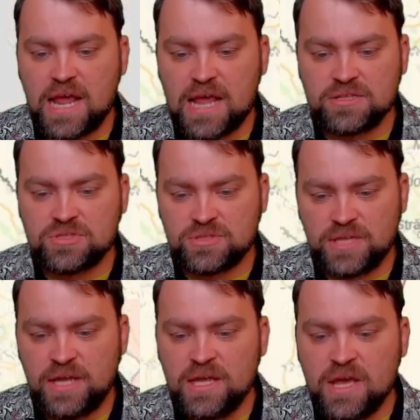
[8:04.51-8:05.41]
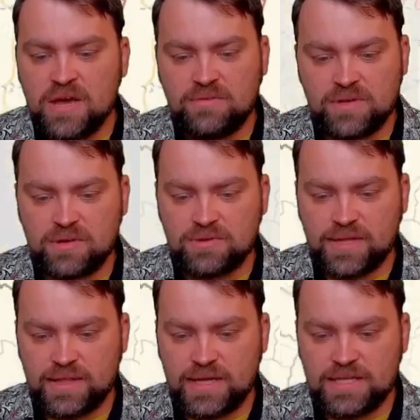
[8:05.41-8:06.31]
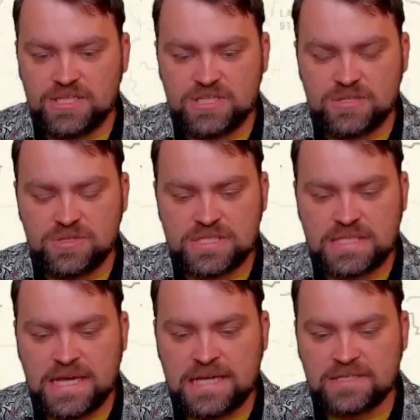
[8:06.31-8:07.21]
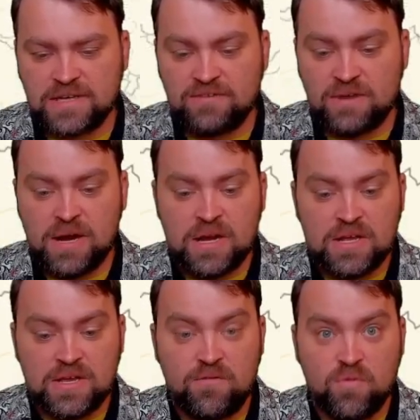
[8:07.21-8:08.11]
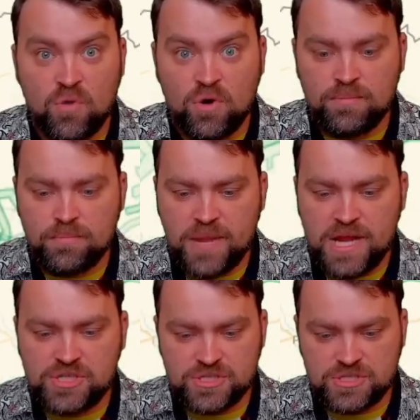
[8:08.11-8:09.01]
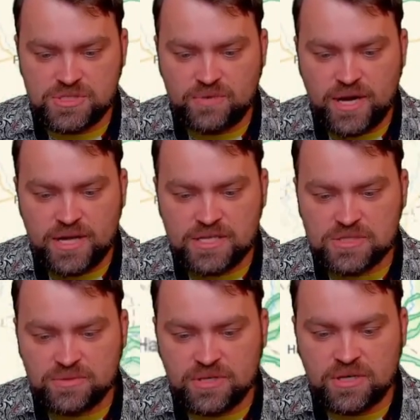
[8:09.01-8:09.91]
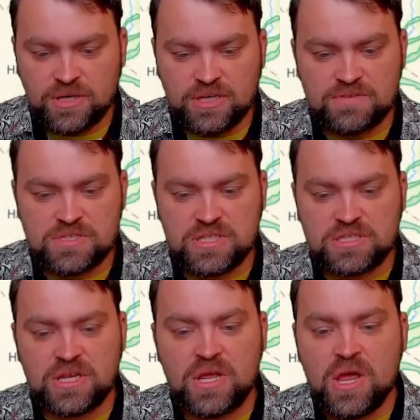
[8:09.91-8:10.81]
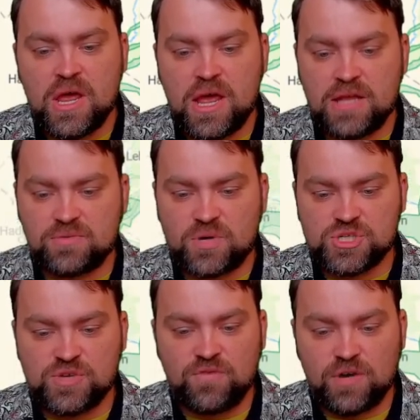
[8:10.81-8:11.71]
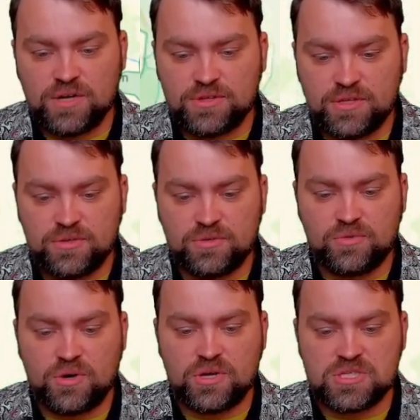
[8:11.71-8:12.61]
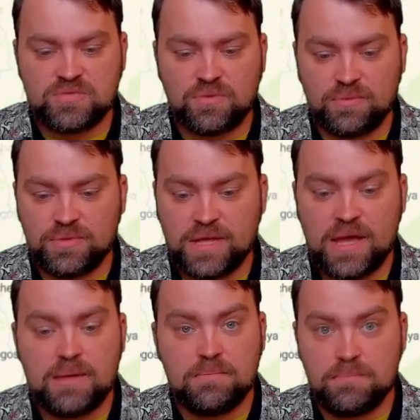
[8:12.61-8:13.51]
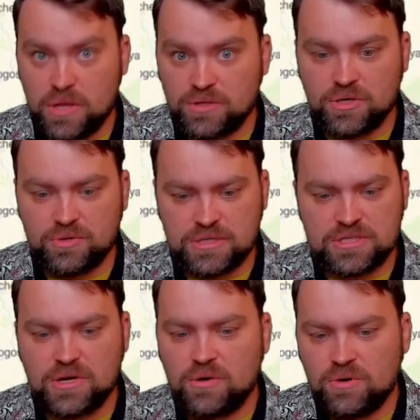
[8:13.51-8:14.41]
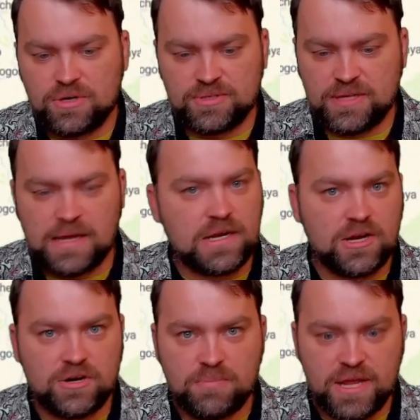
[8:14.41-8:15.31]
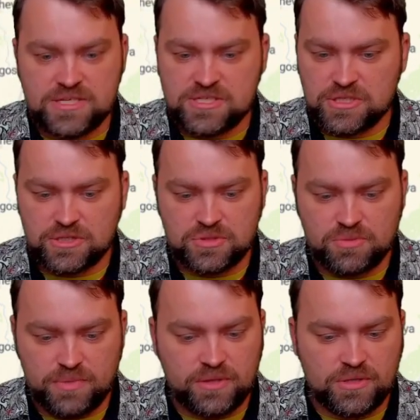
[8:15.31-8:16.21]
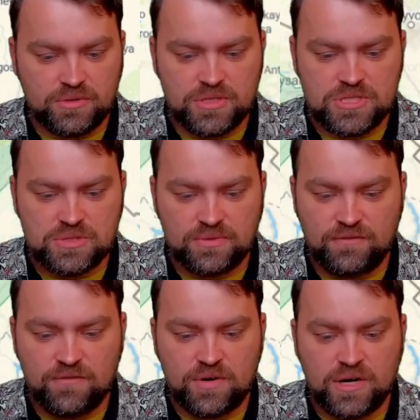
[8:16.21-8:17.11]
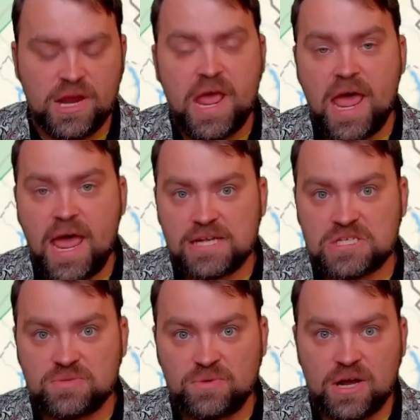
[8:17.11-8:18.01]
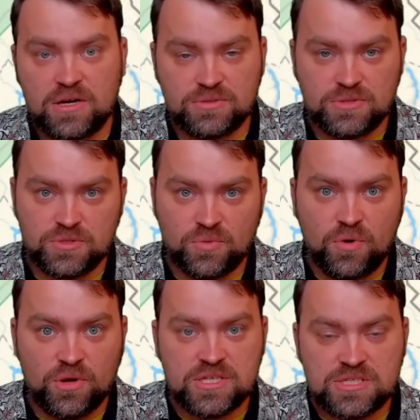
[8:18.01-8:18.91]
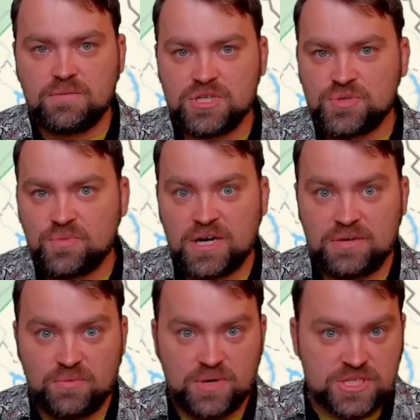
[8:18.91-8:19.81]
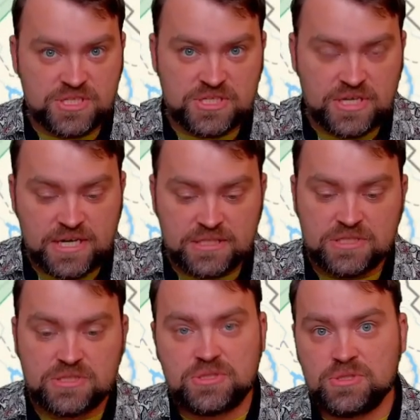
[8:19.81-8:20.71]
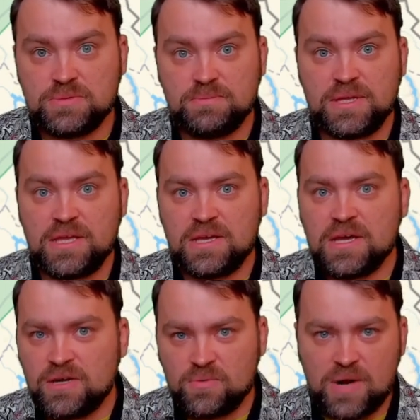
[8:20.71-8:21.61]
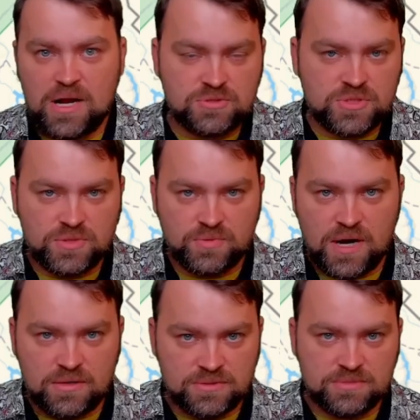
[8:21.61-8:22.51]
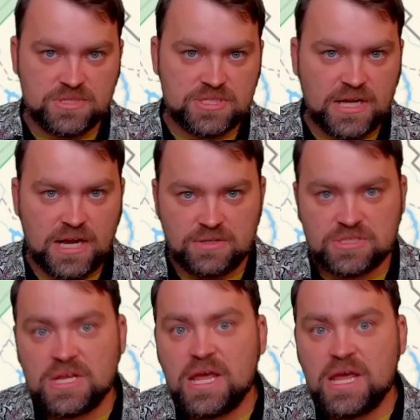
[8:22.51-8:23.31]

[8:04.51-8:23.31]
And today we got the latest news that there were 4 major strikes on Kharkiv city, and Russia fired their rockets from the Belgorod, or the air base near to Belgorod. So they fired S-300 rockets, which were redesigned to be ground-to-ground missiles.